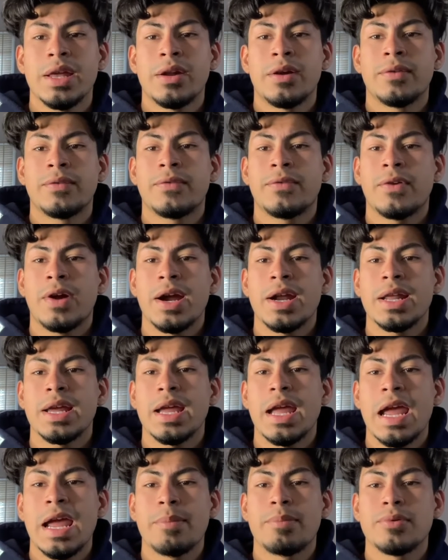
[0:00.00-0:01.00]
and on
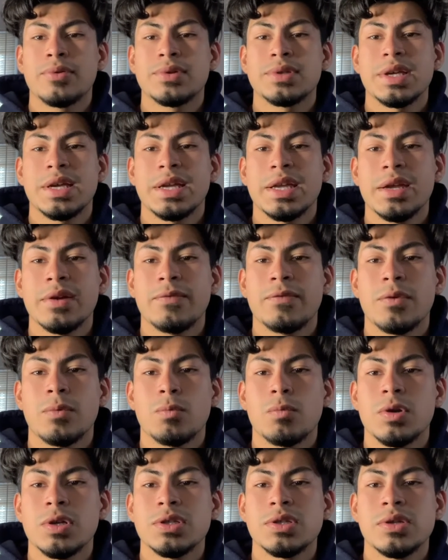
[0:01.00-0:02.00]
Friday, April 2nd
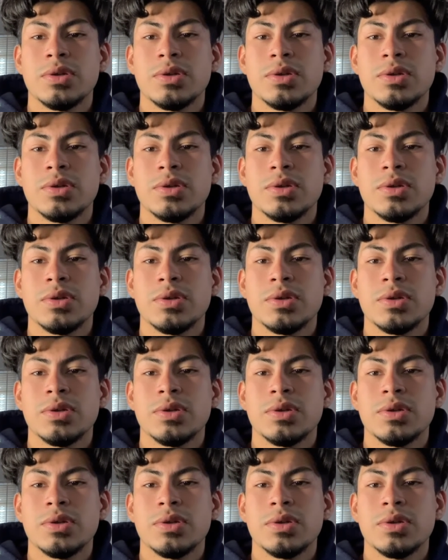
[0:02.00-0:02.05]
from 1